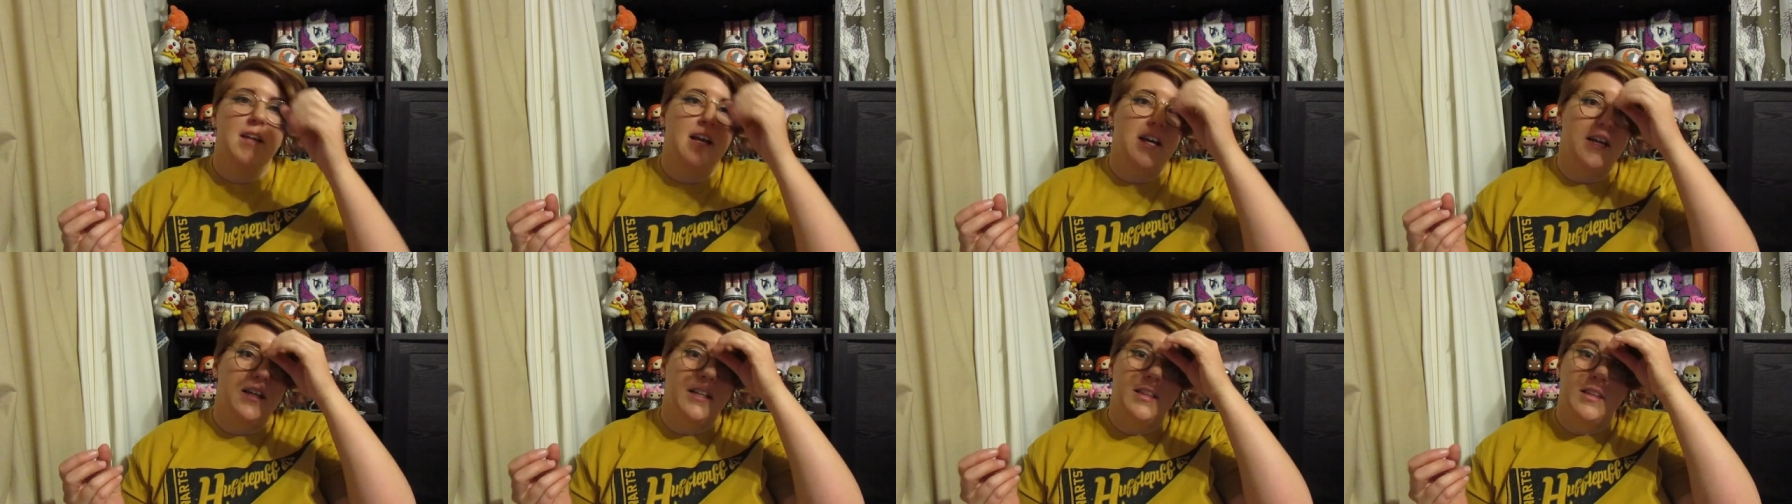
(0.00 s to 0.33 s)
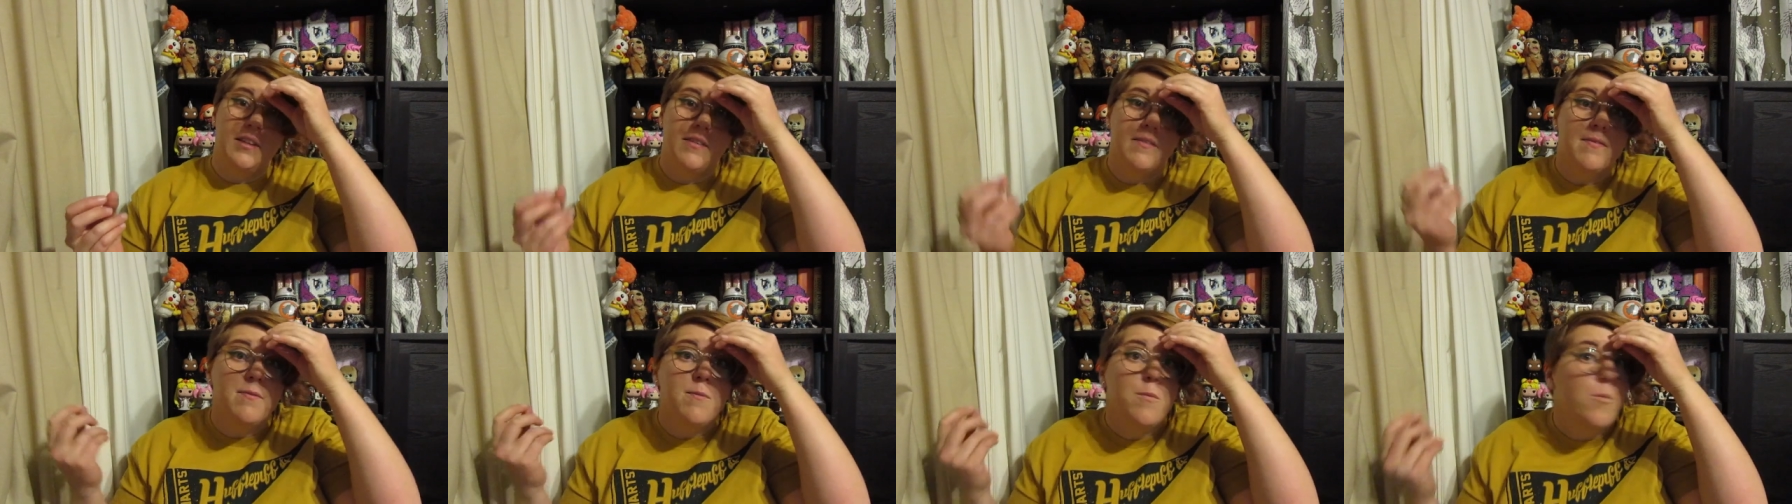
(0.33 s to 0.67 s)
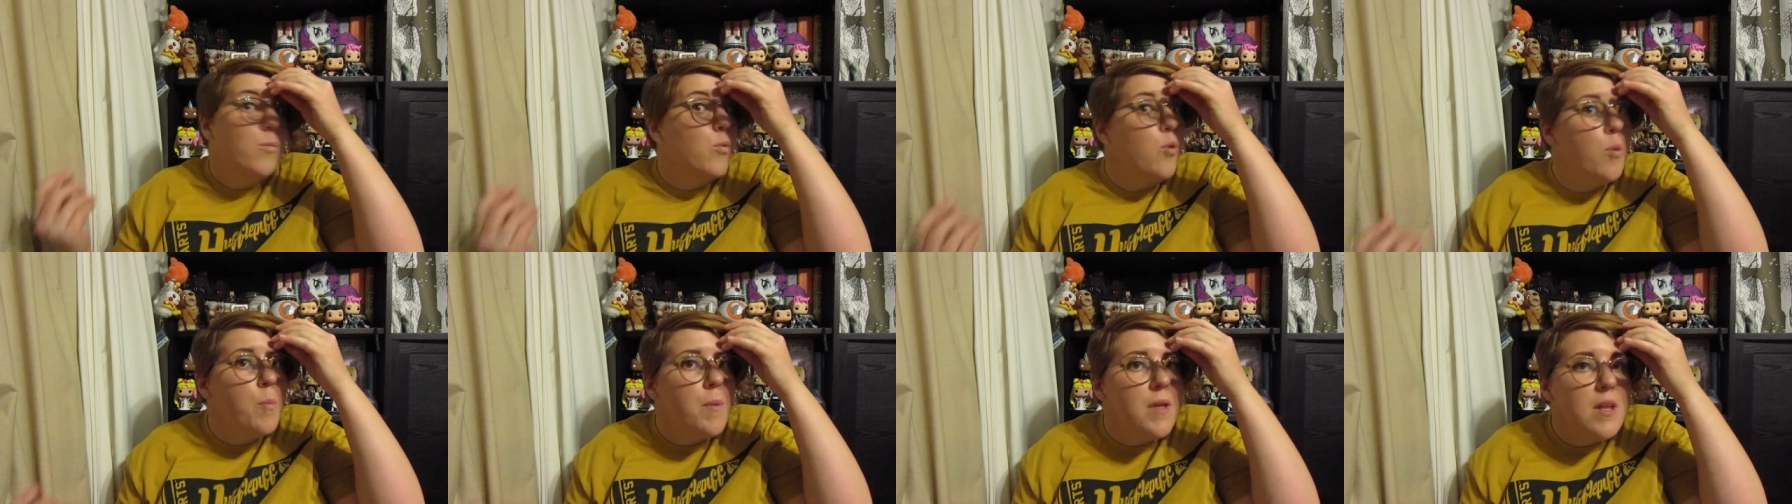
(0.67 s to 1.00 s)
like, the
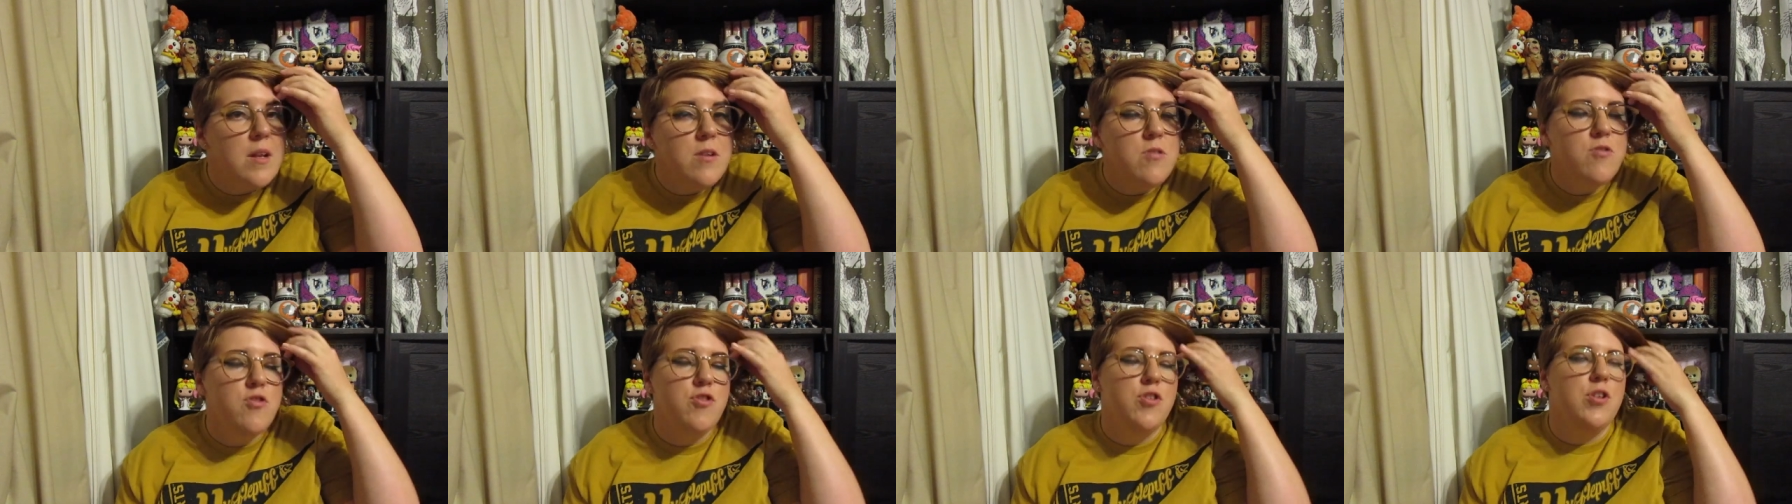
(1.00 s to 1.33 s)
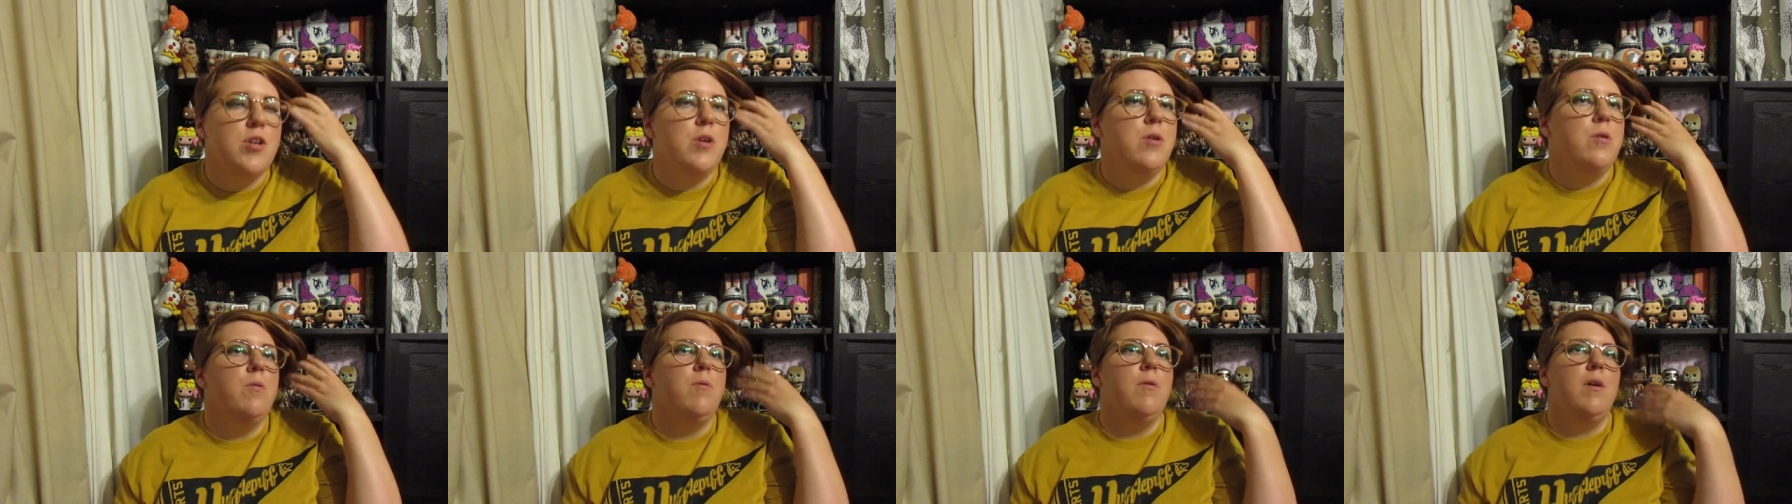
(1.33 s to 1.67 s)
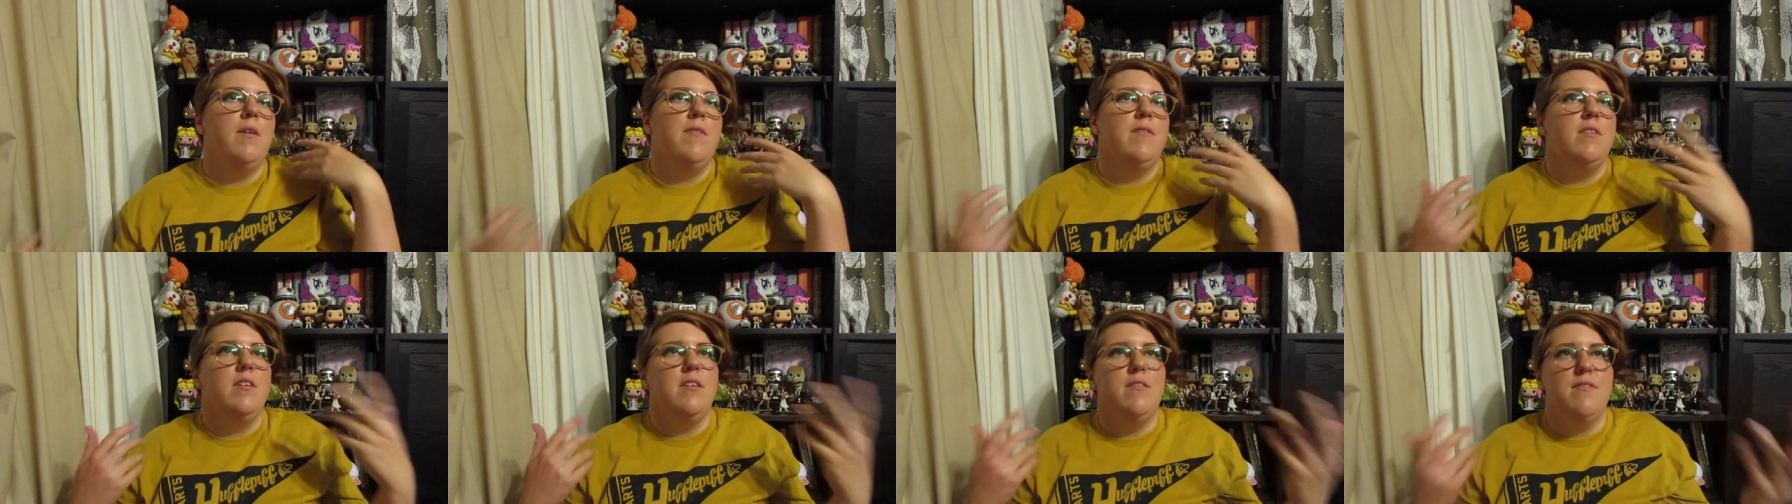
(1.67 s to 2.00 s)
woman show
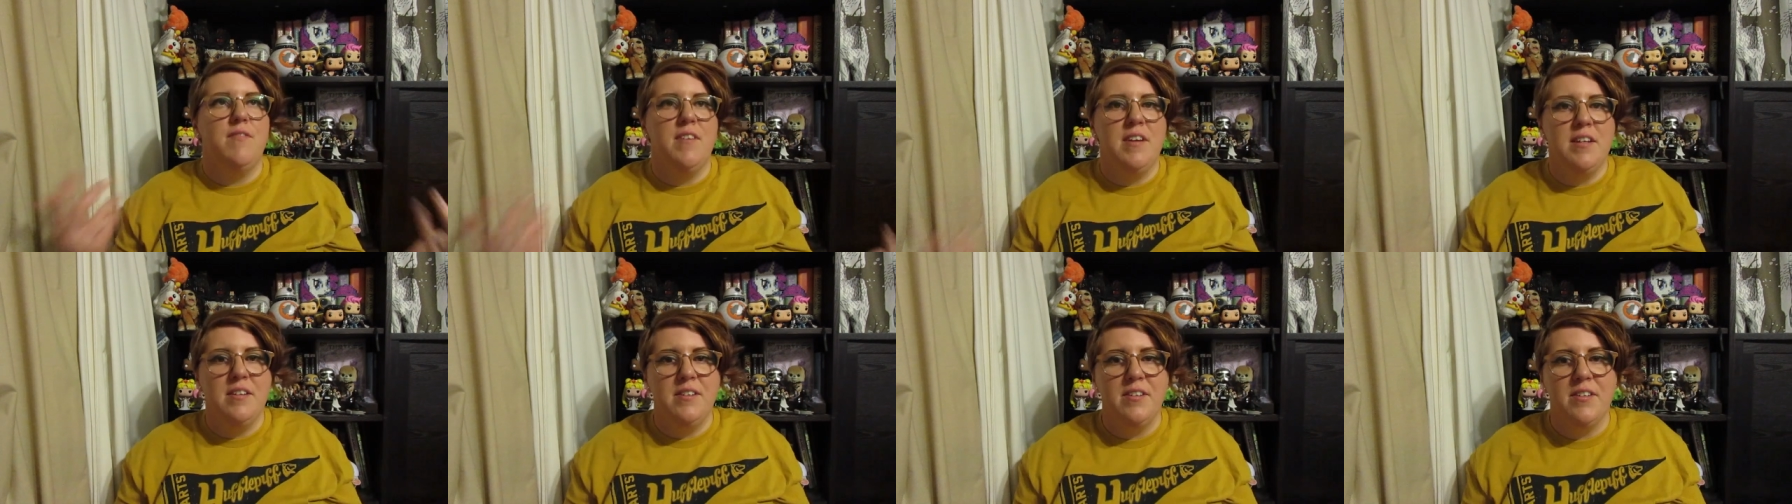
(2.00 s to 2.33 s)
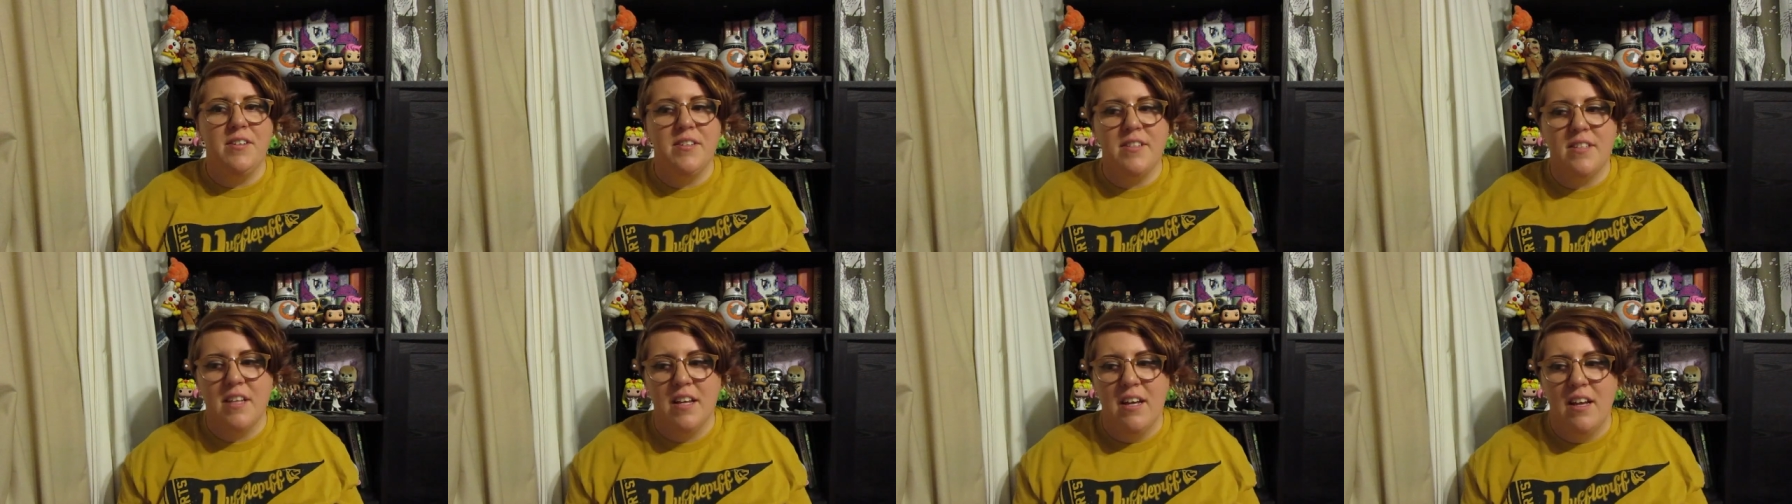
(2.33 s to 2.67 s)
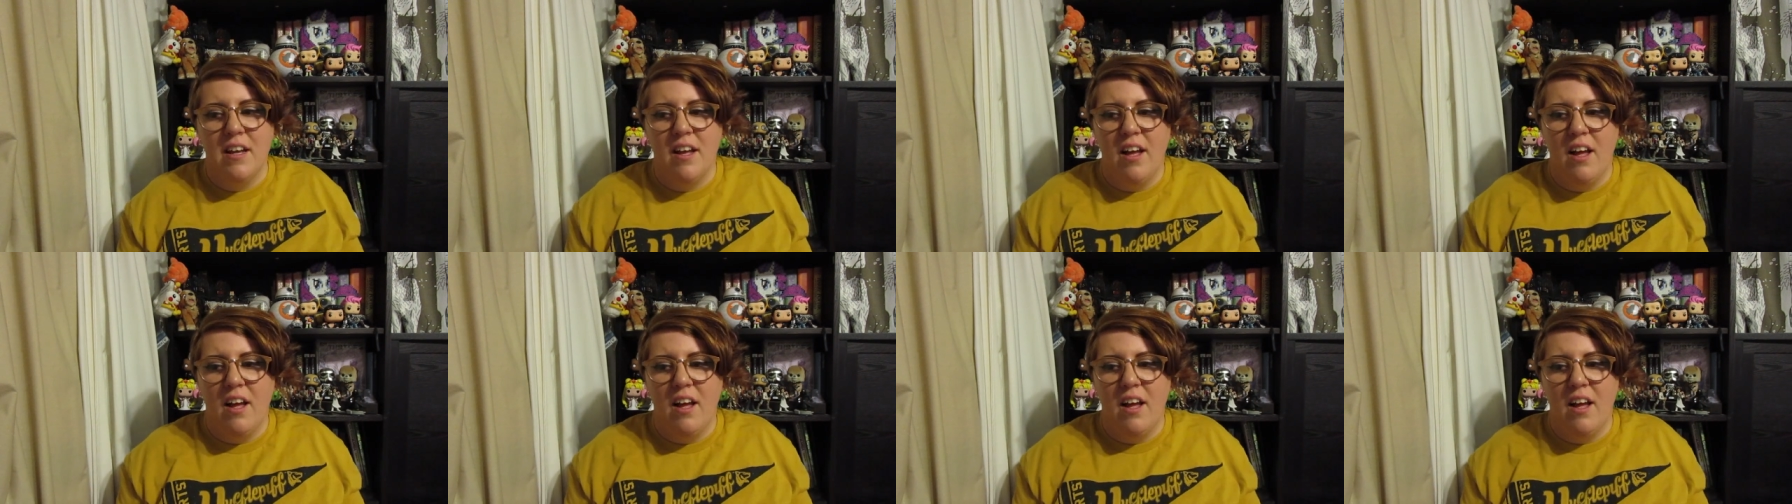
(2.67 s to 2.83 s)
of the Defenders?